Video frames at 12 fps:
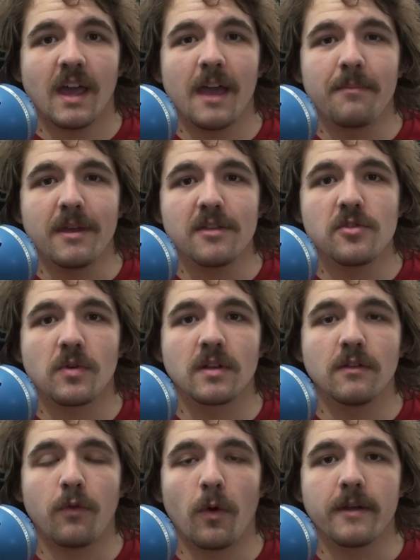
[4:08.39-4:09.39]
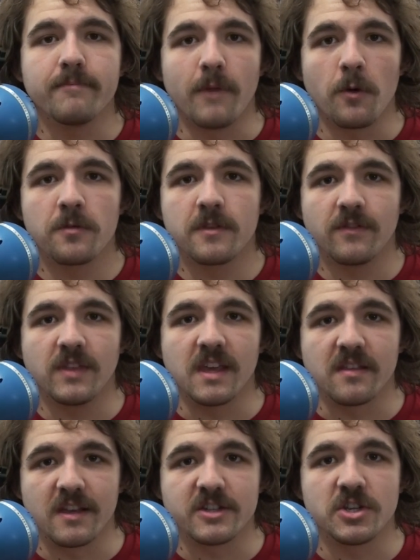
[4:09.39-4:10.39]
it means you can avoid most of
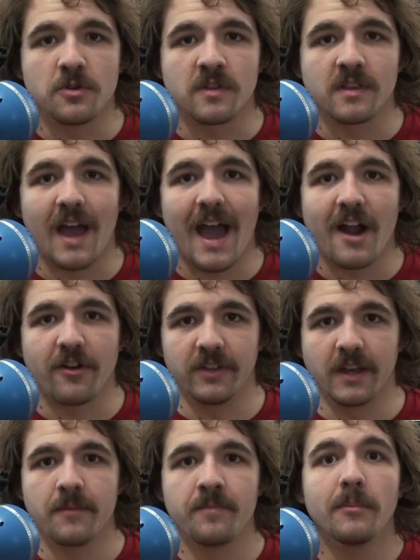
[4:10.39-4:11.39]
these issues entirely.